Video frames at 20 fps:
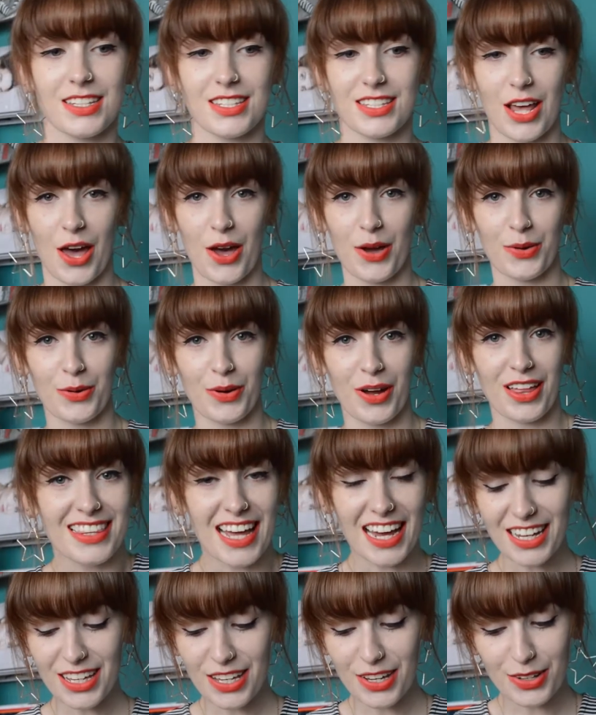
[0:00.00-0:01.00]
So
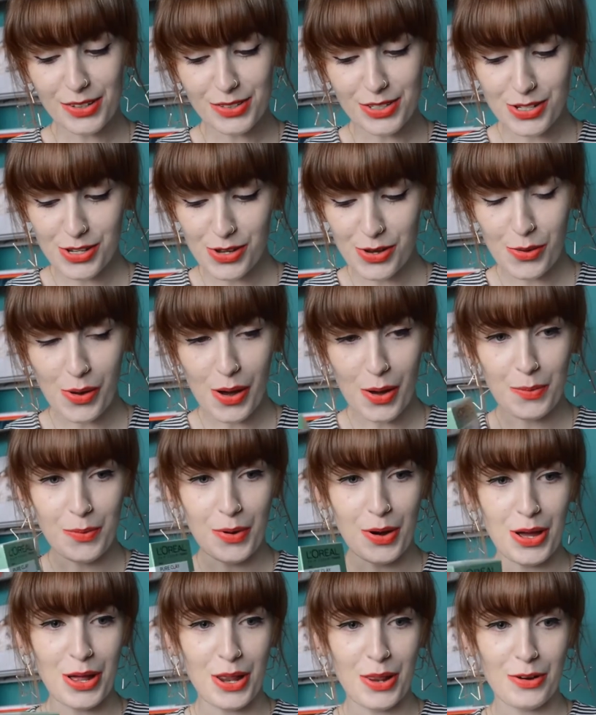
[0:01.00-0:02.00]
thank you to
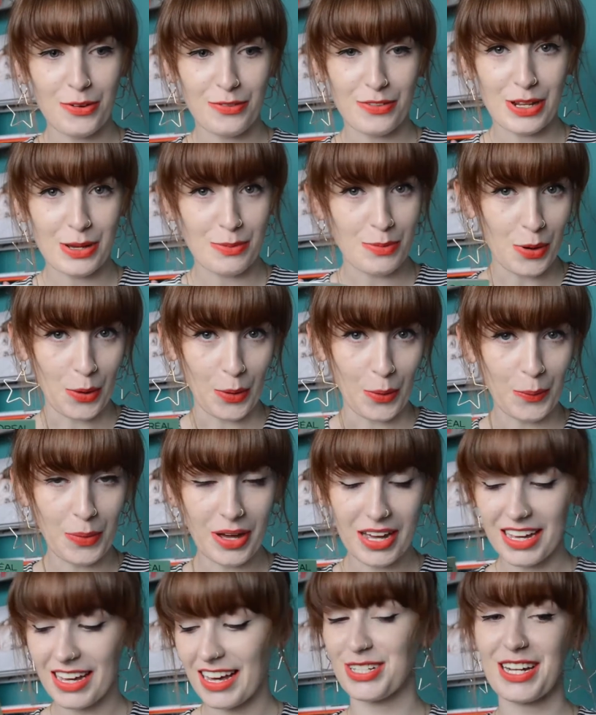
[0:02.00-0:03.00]
my lovely
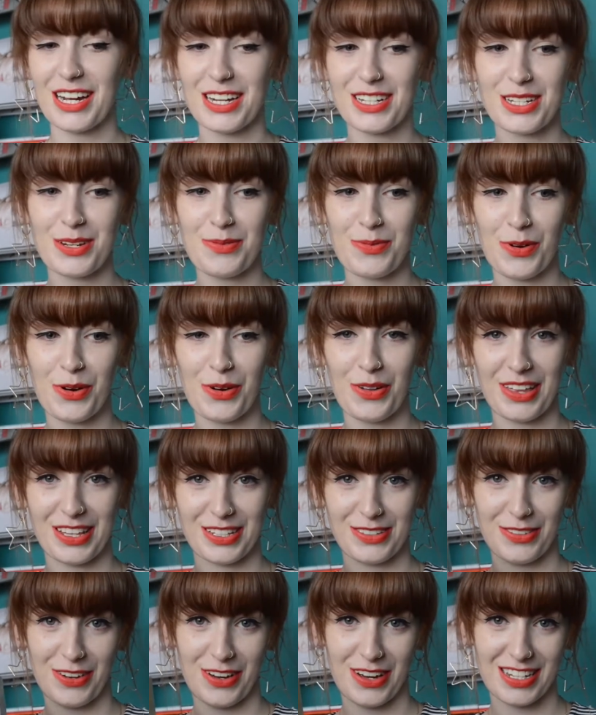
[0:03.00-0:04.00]
mum. She actually bought
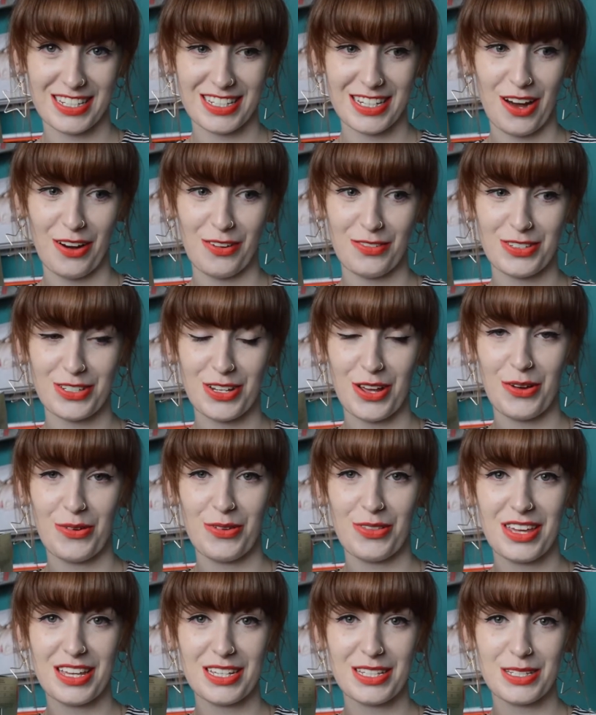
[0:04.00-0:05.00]
this for herself.
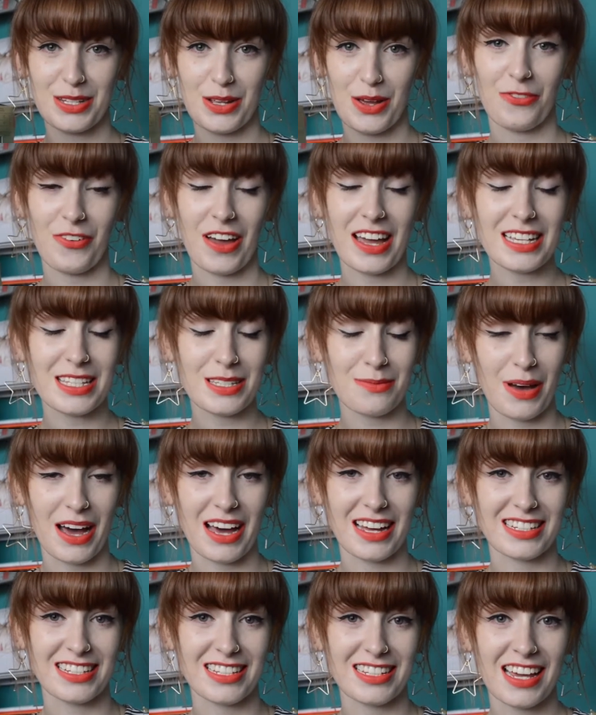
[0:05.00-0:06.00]
So this face
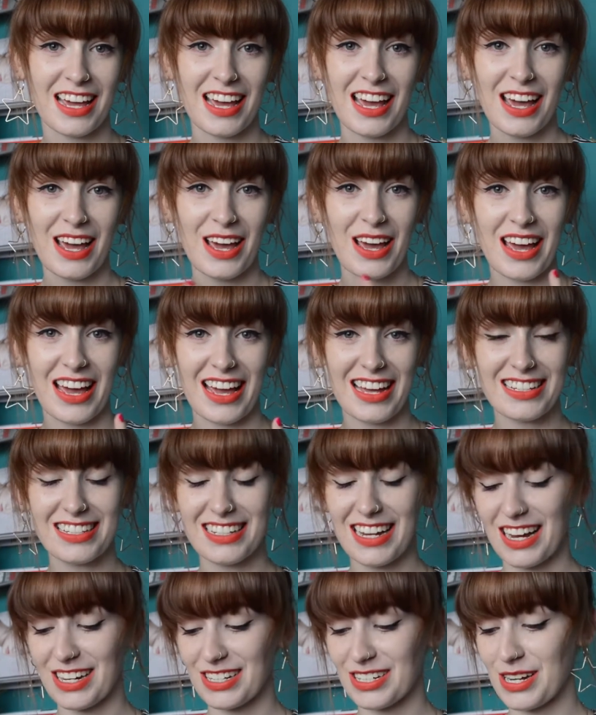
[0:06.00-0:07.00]
mask
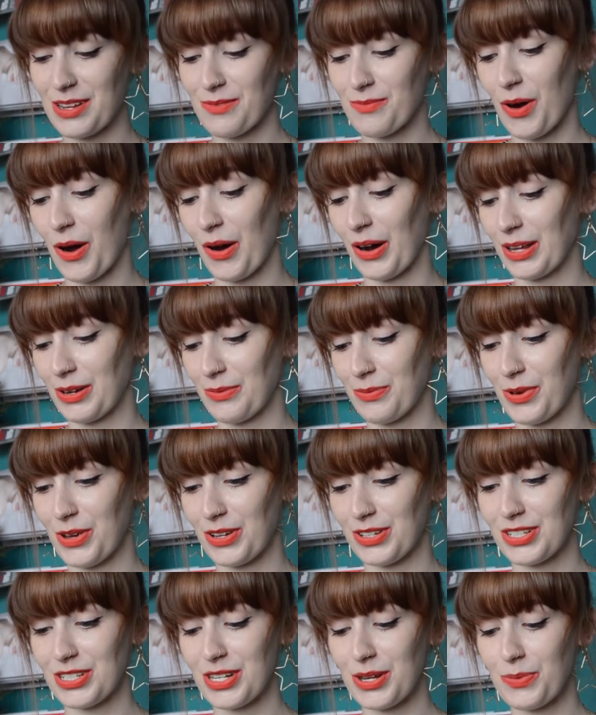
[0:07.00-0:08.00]
isn't actually mine,
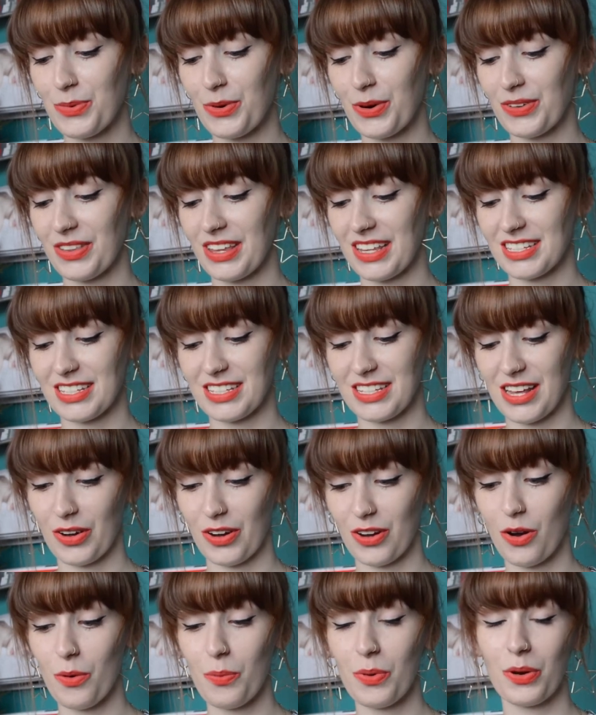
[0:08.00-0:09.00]
but she bought this
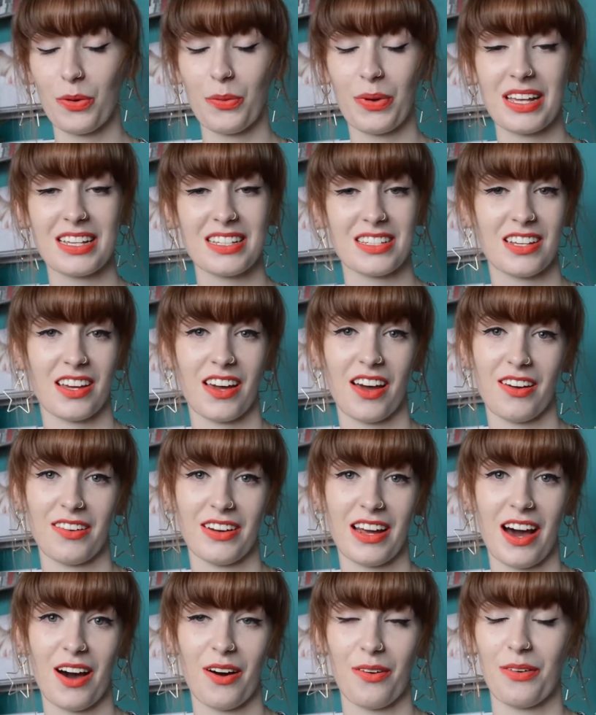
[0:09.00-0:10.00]
a couple of weeks ago
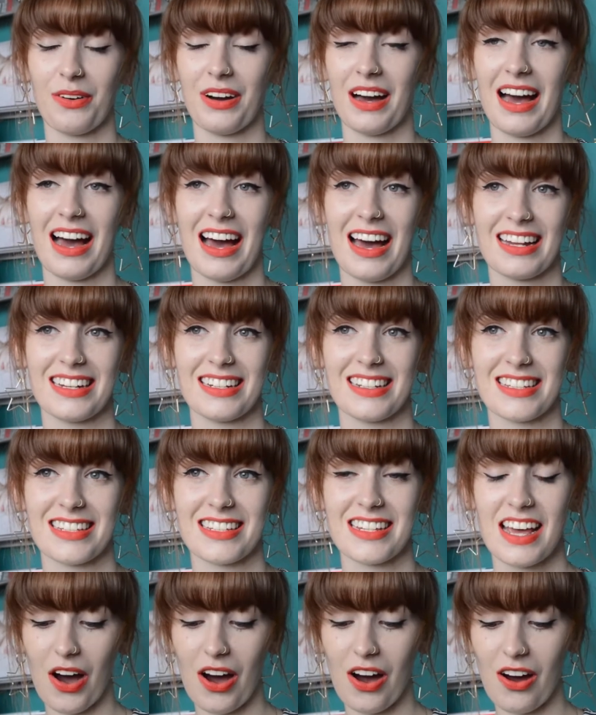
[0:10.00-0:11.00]
now
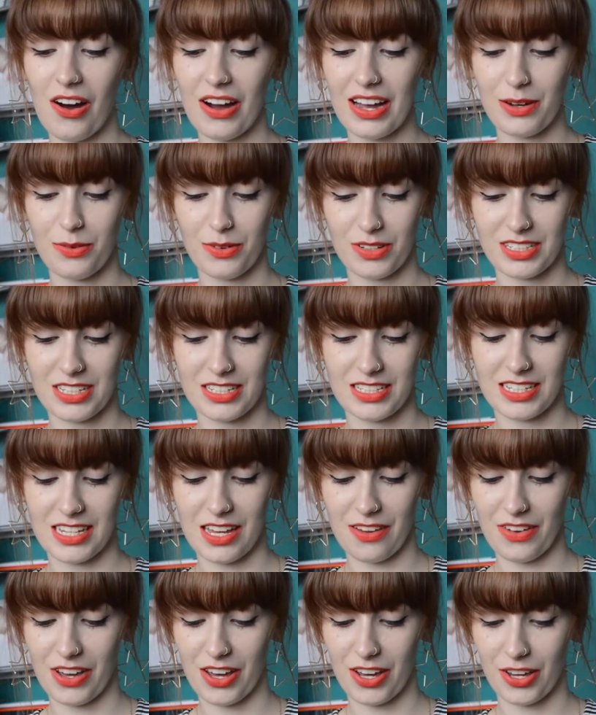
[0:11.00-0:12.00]
and I wanted to
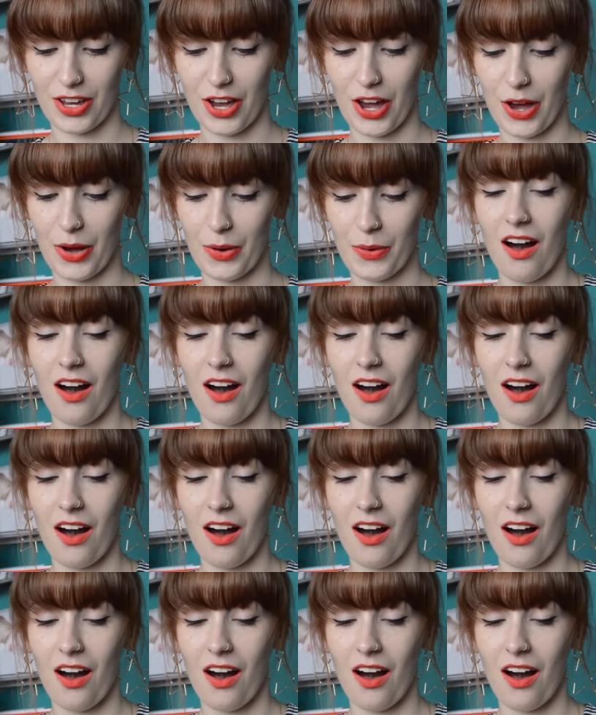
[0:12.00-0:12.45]
give it a go.